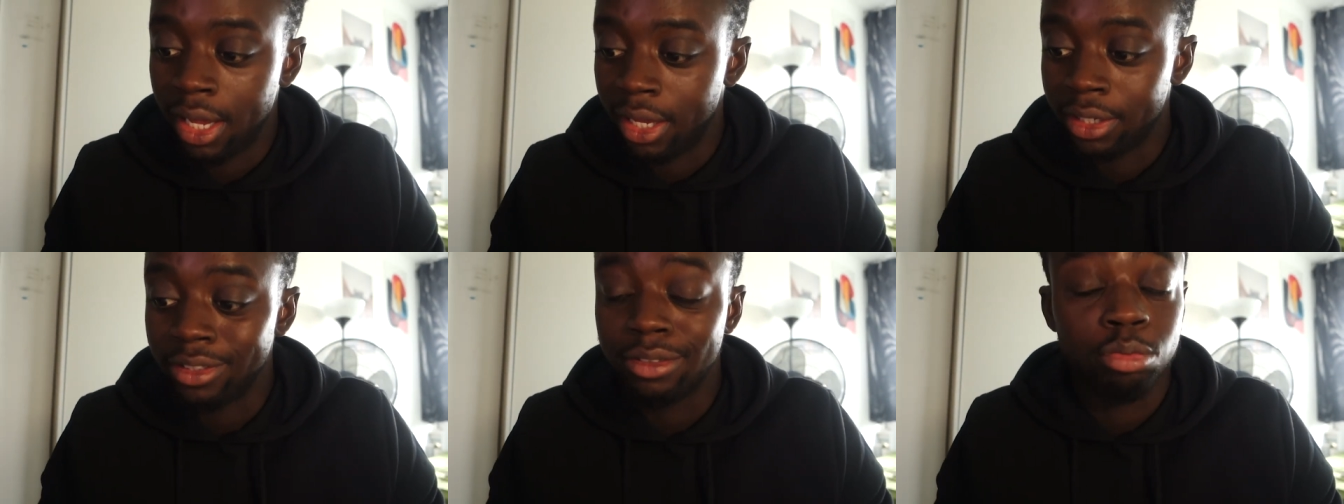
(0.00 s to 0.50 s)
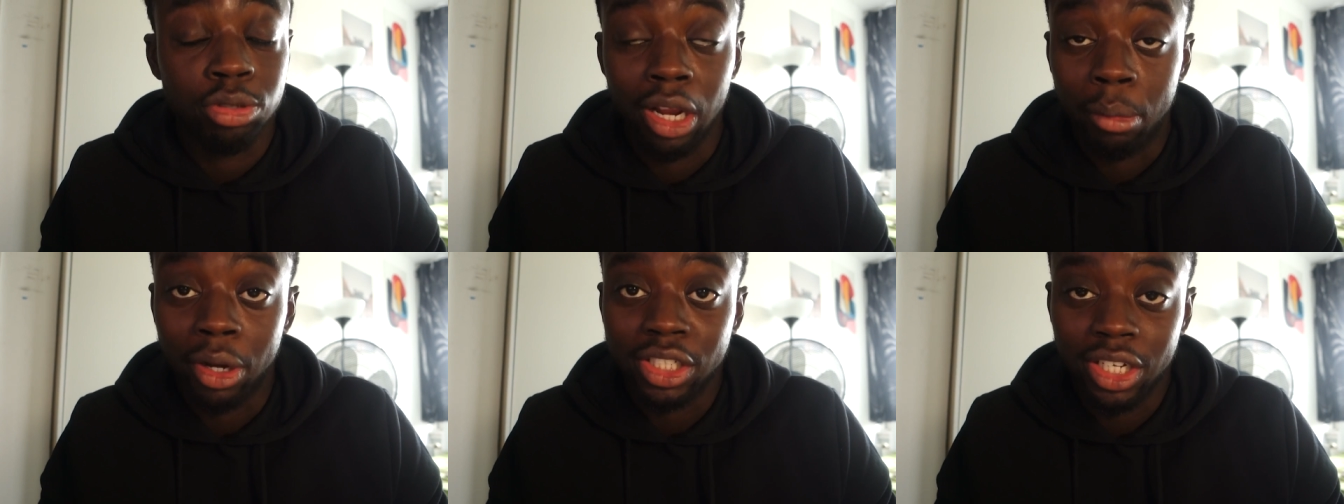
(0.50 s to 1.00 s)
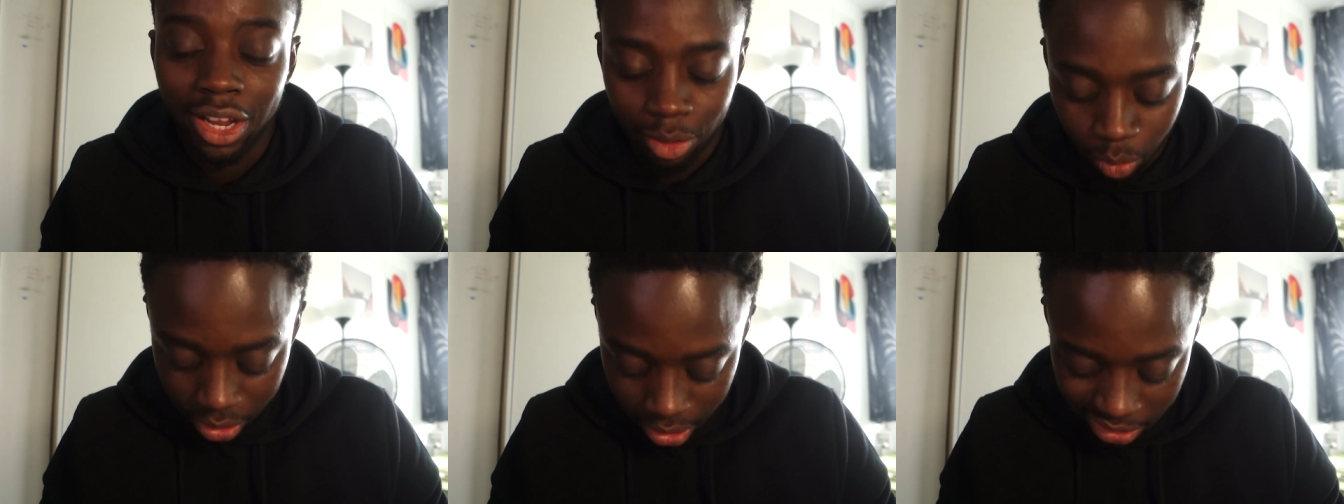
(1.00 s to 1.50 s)
and pretty much Yeah,
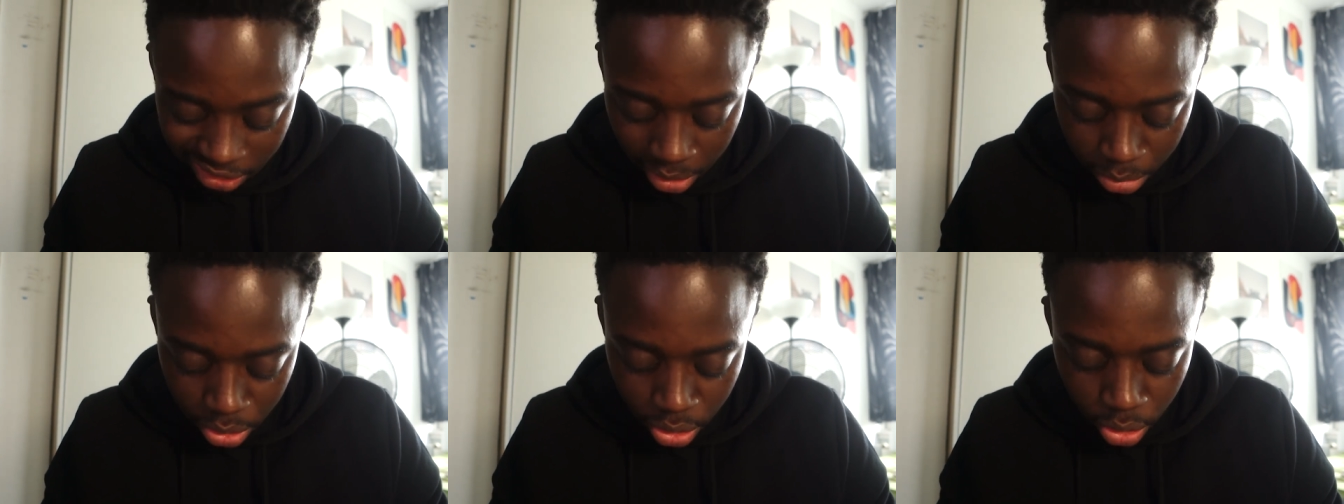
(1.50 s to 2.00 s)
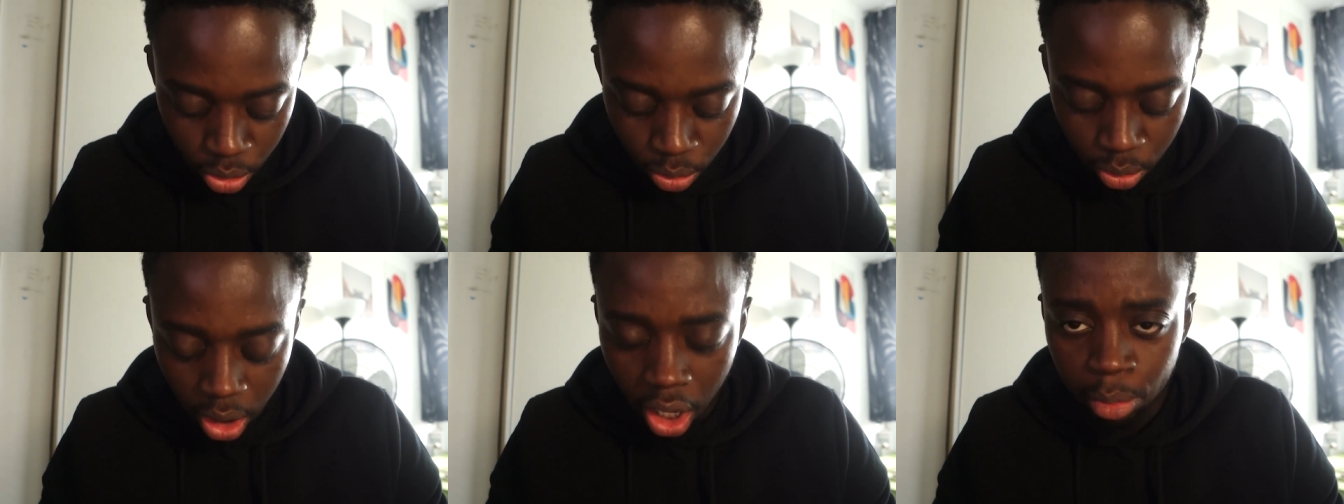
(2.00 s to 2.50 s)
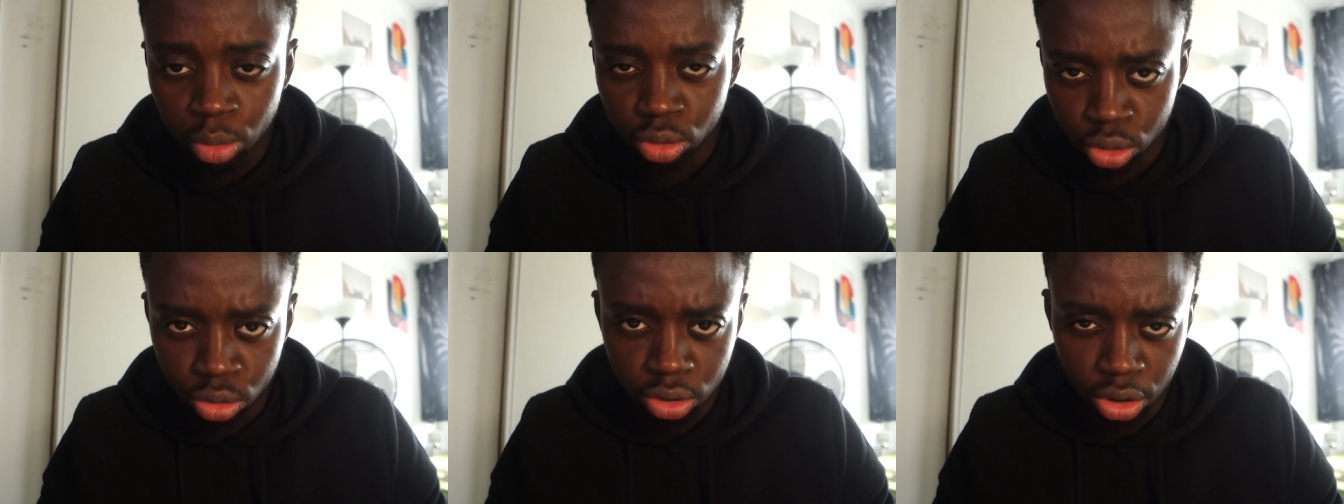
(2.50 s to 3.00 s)
went to the gym to do a couple
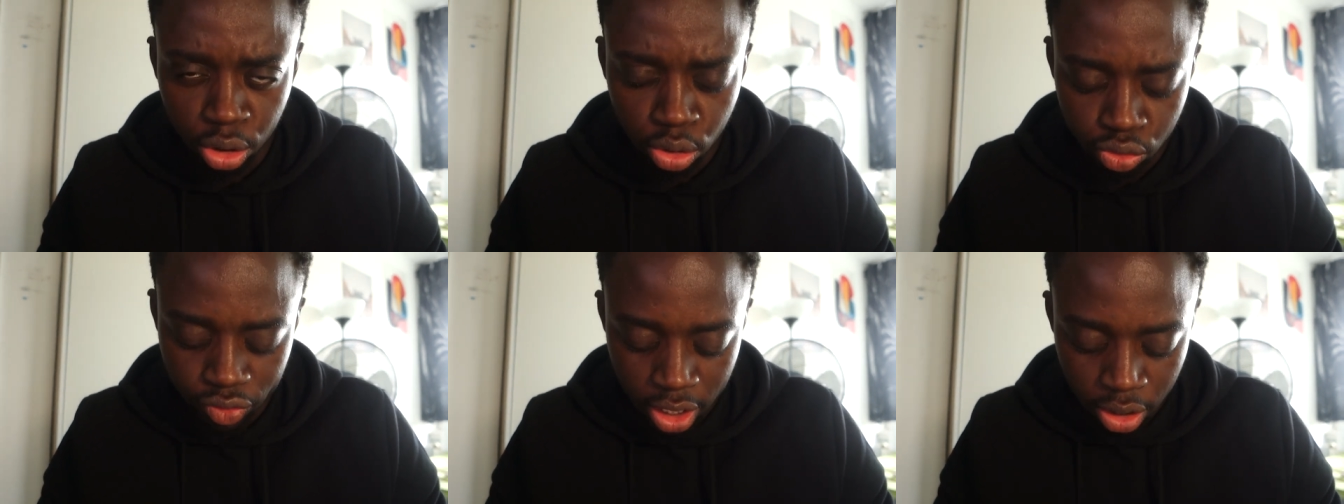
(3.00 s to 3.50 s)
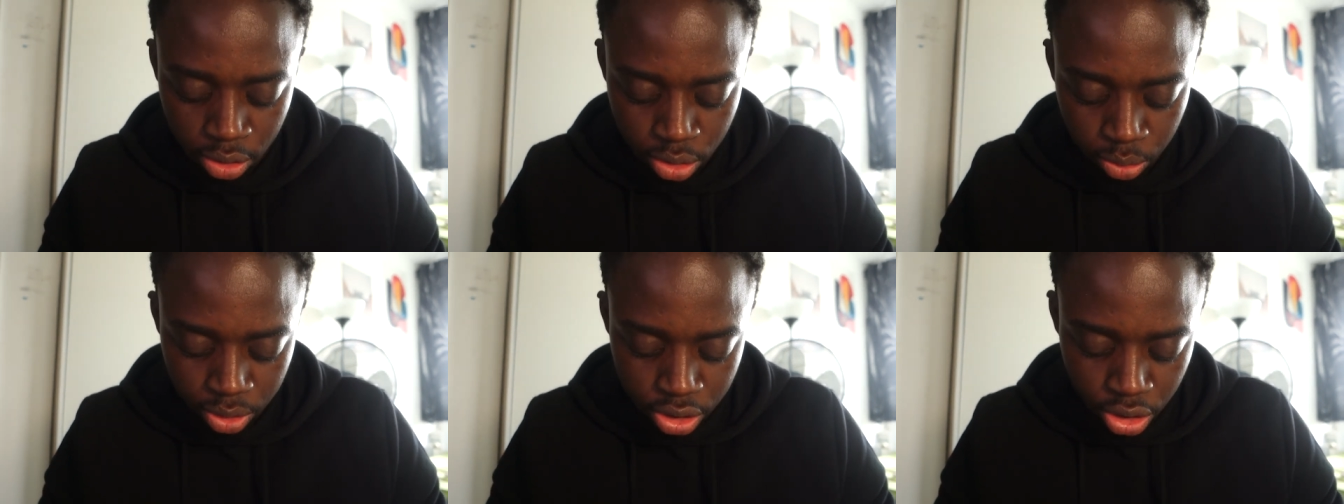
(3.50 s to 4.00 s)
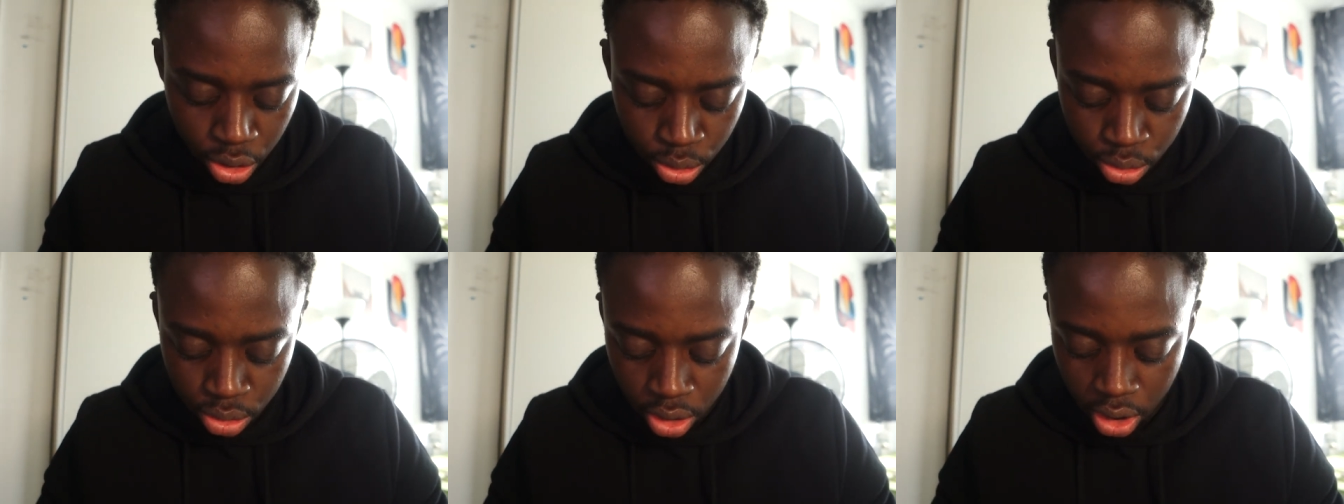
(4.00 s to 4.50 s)
do's and don'ts videos with Zoe